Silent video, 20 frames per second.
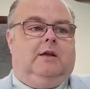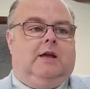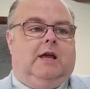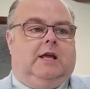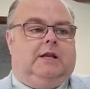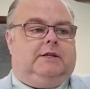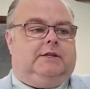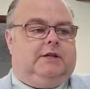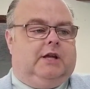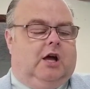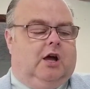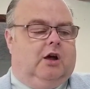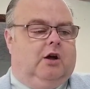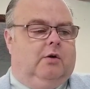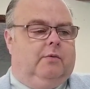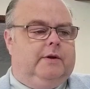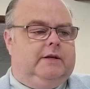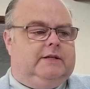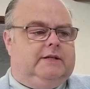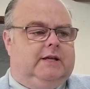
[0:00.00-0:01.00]
And
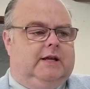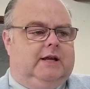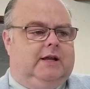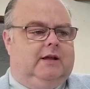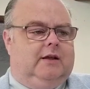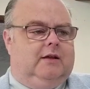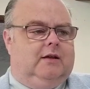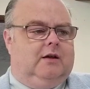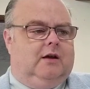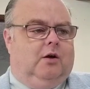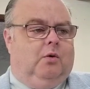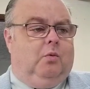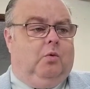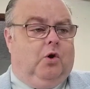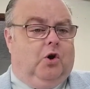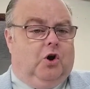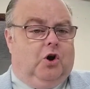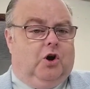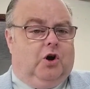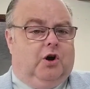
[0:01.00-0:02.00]
so we see a
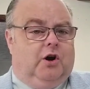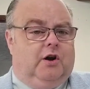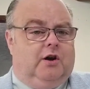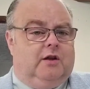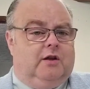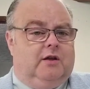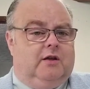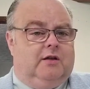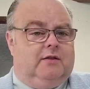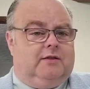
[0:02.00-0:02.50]
word